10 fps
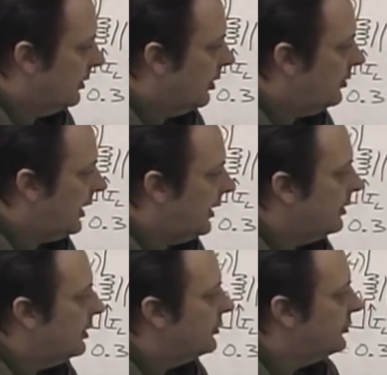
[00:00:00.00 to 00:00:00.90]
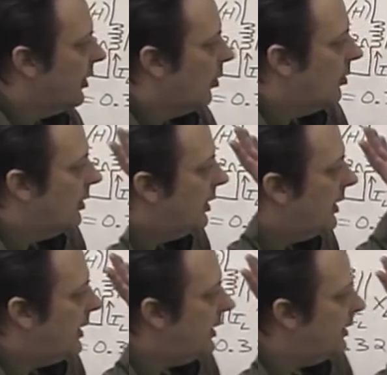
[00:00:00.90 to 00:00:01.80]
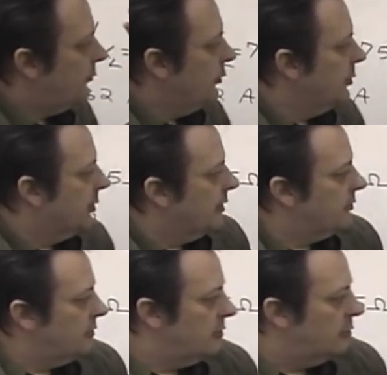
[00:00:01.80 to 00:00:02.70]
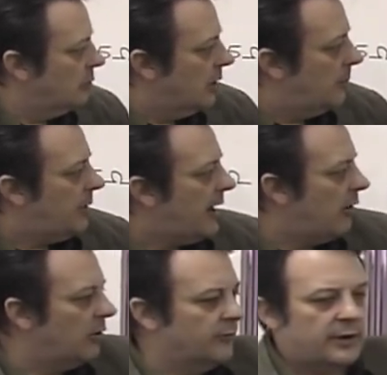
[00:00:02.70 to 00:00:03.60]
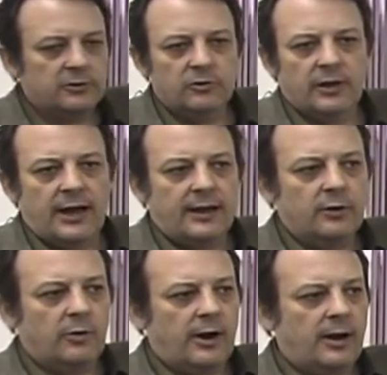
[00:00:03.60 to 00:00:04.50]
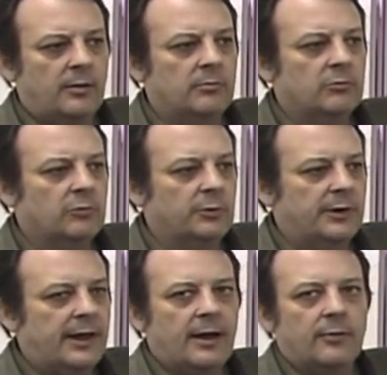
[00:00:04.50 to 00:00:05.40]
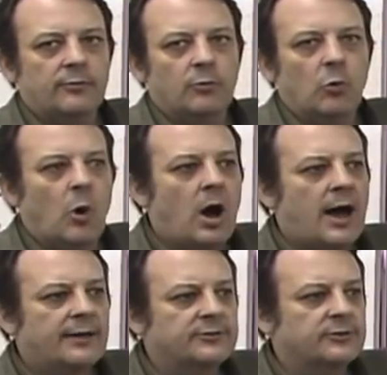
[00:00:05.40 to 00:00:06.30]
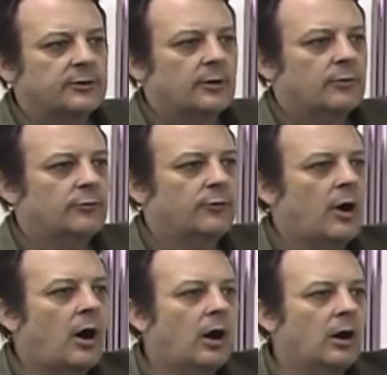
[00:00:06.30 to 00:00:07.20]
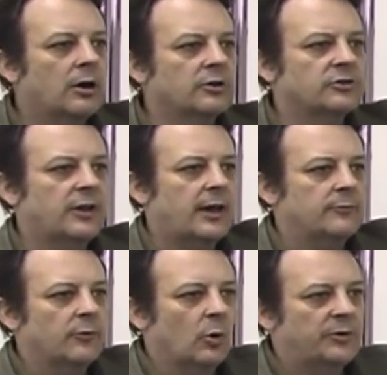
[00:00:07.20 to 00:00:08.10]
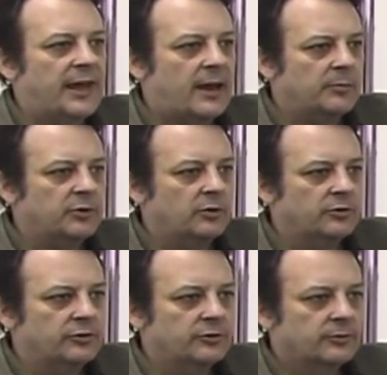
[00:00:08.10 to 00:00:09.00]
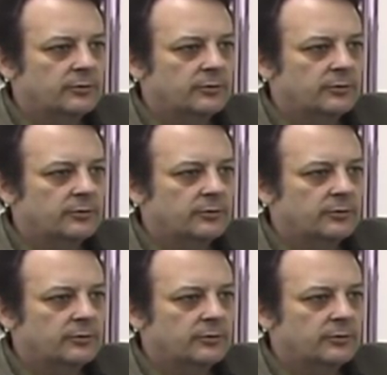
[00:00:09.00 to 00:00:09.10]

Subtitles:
Okay, so if we were to do a power vector diagram, we would have watts, vars, and volt amperes,